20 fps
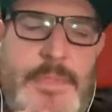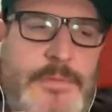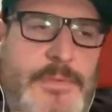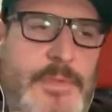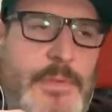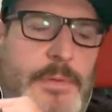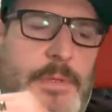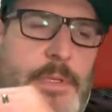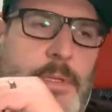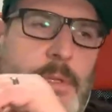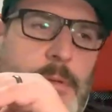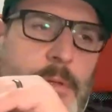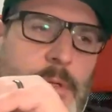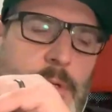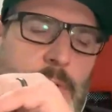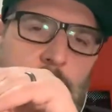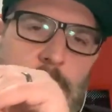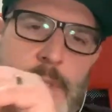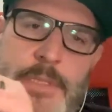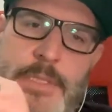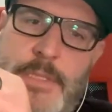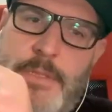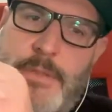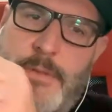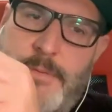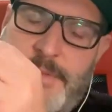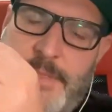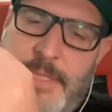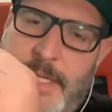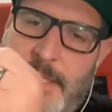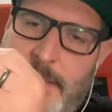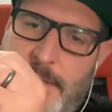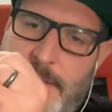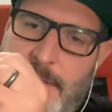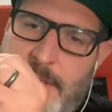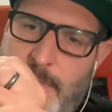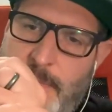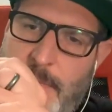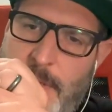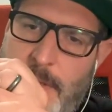of sort of the quality sort of
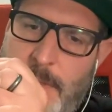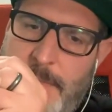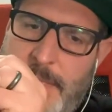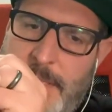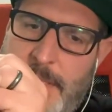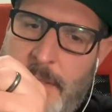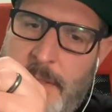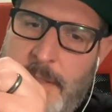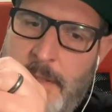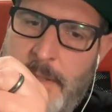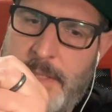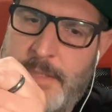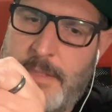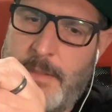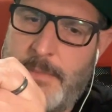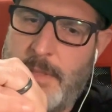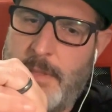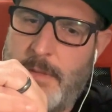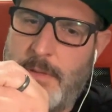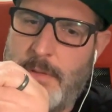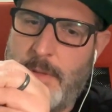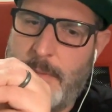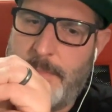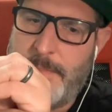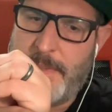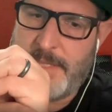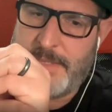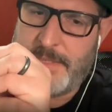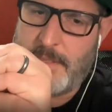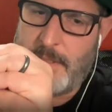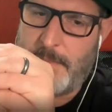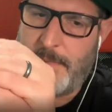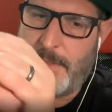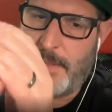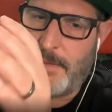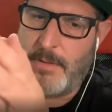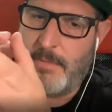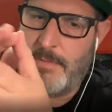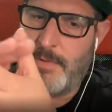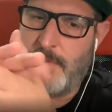standards as well, I mean, I know that's something you're quite passionate
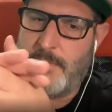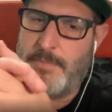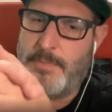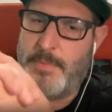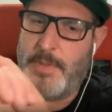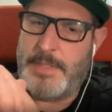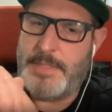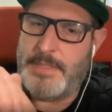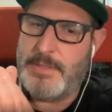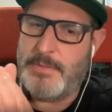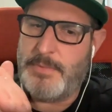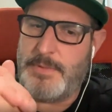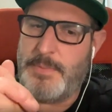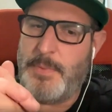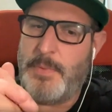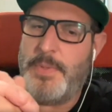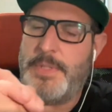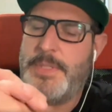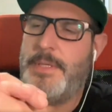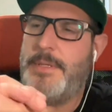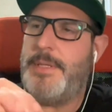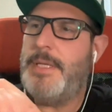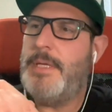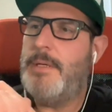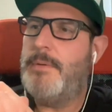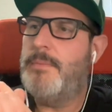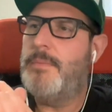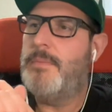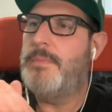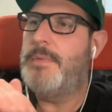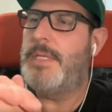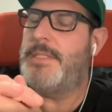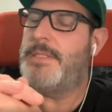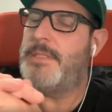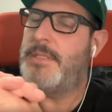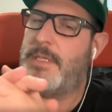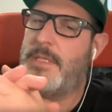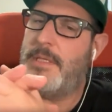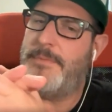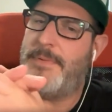about and you're sort of working towards. Well, what do you think
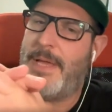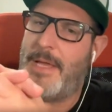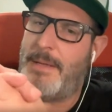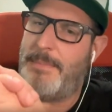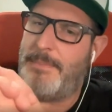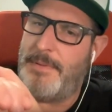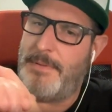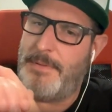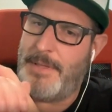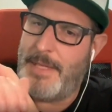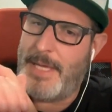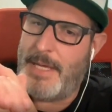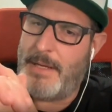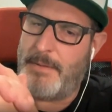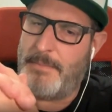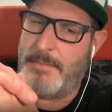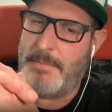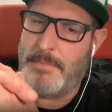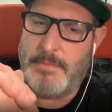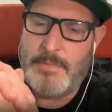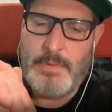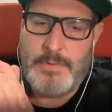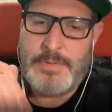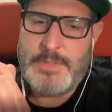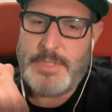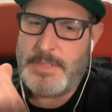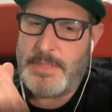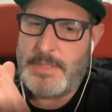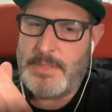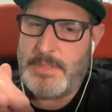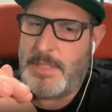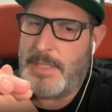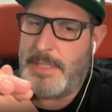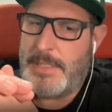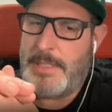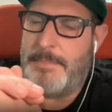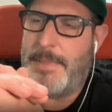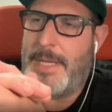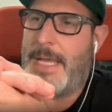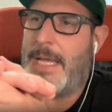needs to kind of happen there, not just in
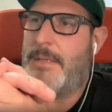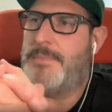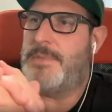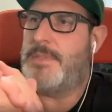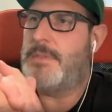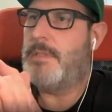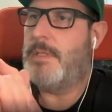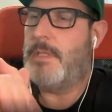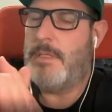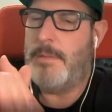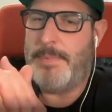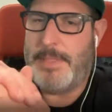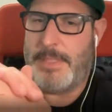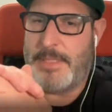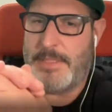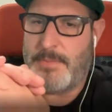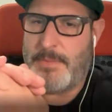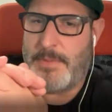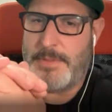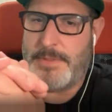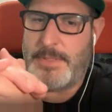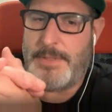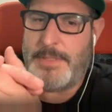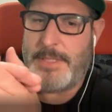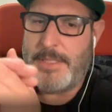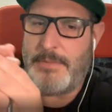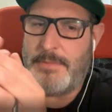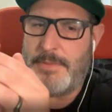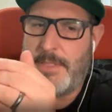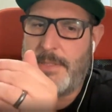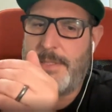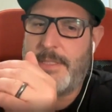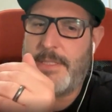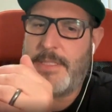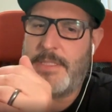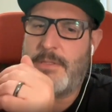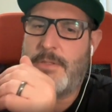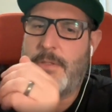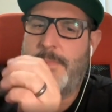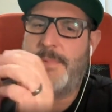Thailand, perhaps globally as well? Do you think
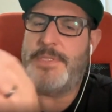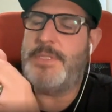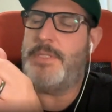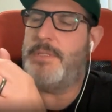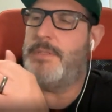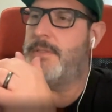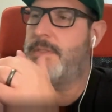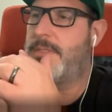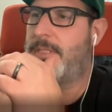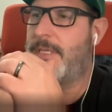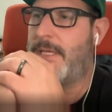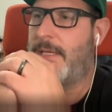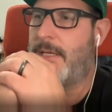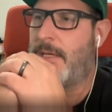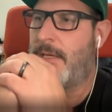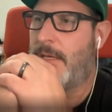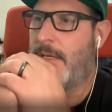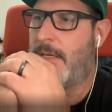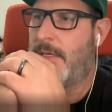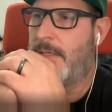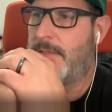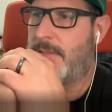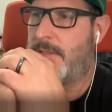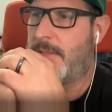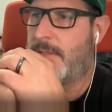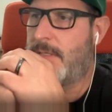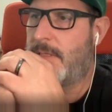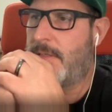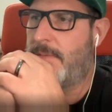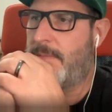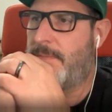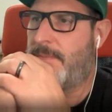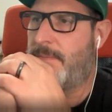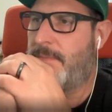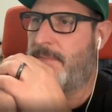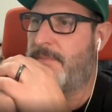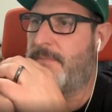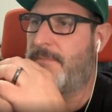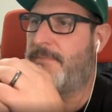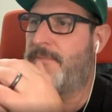there's an opportunity to kind of
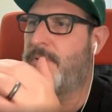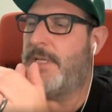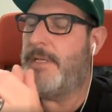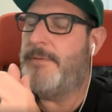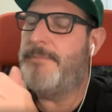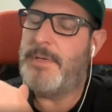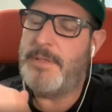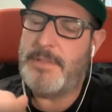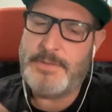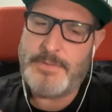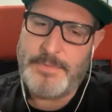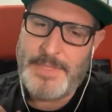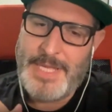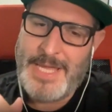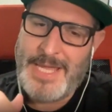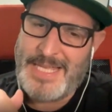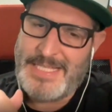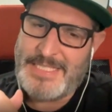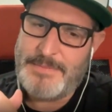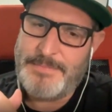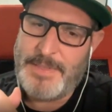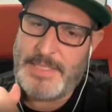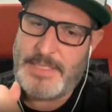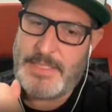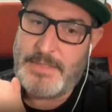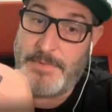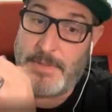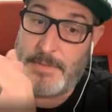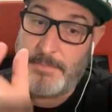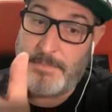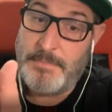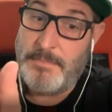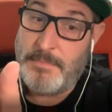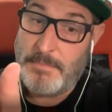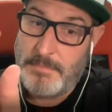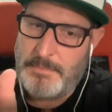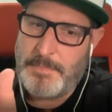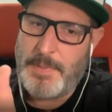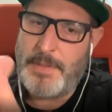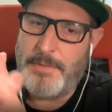really focus on that aspect of it,
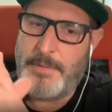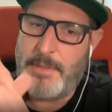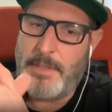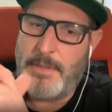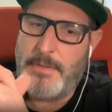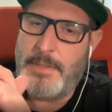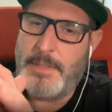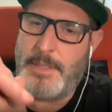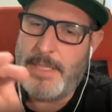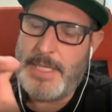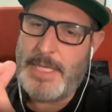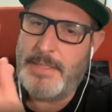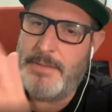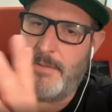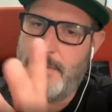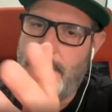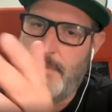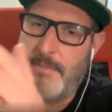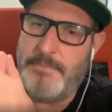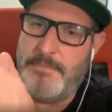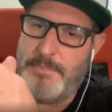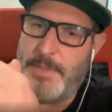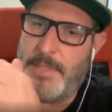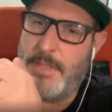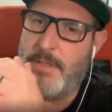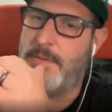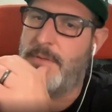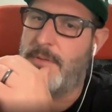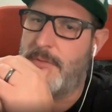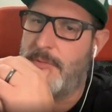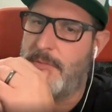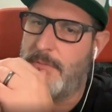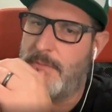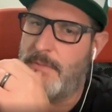both locally and beyond?